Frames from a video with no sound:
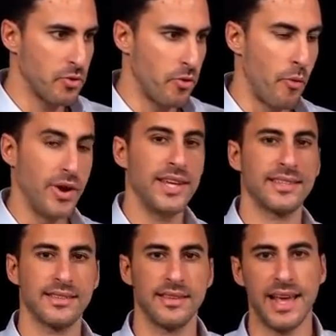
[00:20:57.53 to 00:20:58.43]

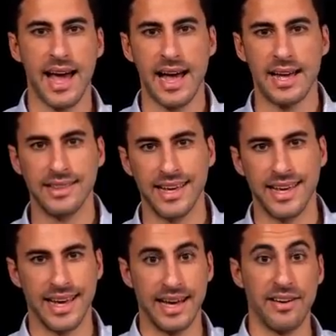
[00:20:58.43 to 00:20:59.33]
risks
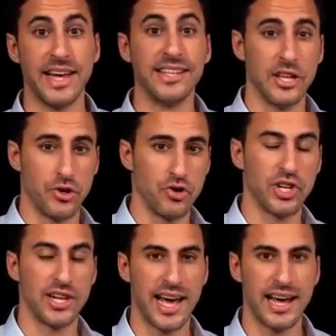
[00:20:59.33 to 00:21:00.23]
the
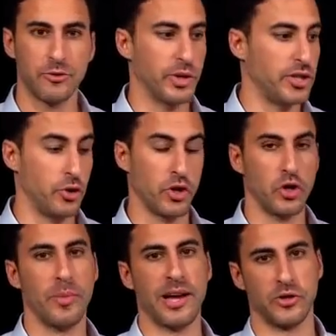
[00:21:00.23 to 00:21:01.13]
institution got when they're looking
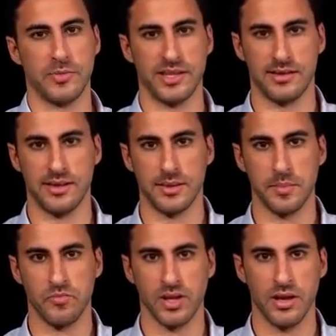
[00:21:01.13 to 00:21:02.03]
to buy those businesses.
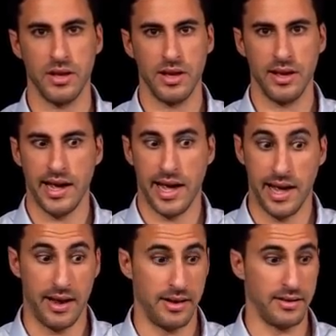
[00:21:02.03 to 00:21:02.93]

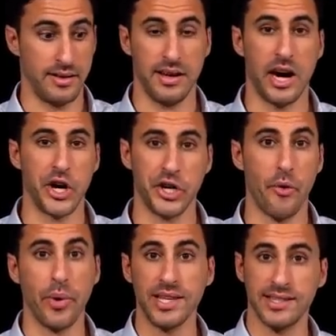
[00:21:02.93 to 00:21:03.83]
And are there
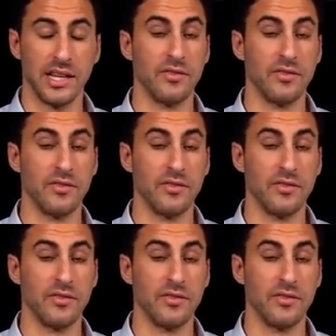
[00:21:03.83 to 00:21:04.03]
risks